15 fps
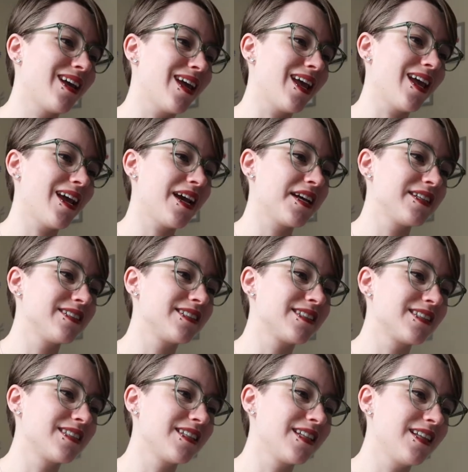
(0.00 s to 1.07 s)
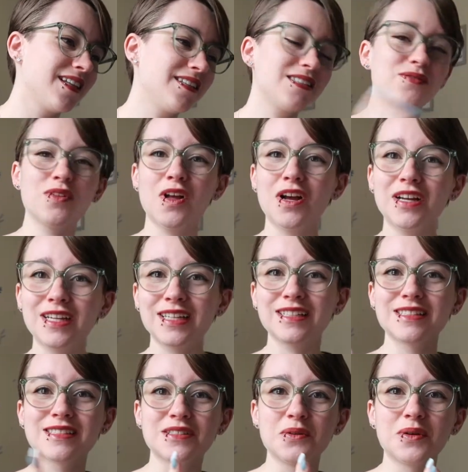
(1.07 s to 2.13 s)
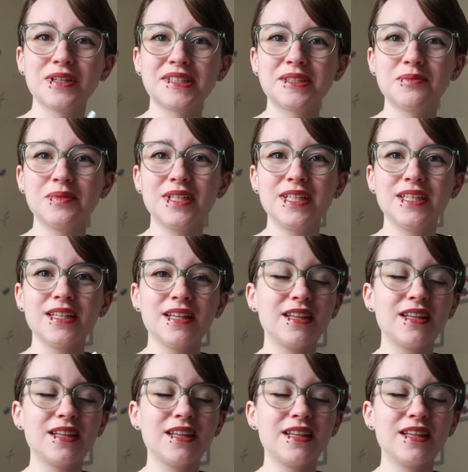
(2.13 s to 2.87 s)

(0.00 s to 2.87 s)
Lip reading: And this vlog is going to be